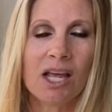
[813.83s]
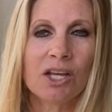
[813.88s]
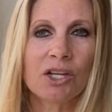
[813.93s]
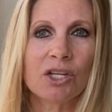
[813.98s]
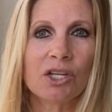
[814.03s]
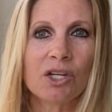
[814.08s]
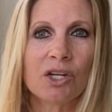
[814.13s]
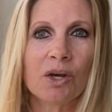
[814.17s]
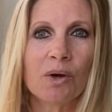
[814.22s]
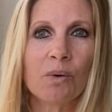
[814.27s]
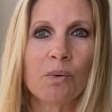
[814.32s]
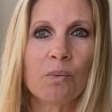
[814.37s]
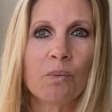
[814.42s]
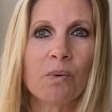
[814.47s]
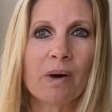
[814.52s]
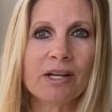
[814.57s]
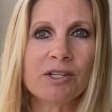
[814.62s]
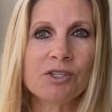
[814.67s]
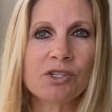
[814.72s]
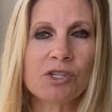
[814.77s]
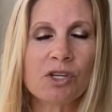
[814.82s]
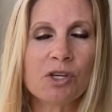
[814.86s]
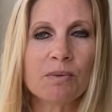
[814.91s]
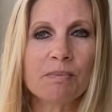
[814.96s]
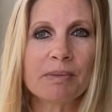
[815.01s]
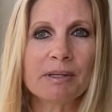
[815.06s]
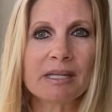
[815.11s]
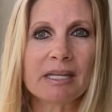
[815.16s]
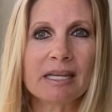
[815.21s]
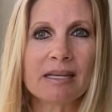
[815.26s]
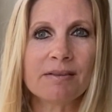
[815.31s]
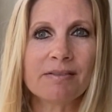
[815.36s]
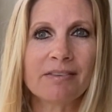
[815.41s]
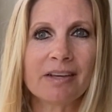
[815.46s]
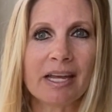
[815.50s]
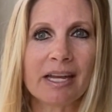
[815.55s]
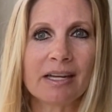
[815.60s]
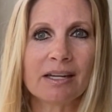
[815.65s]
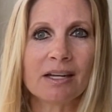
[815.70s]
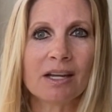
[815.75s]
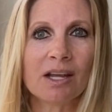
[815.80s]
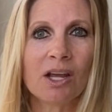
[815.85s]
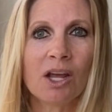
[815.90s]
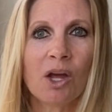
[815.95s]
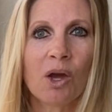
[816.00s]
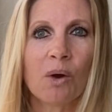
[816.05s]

you know, what do you believe in?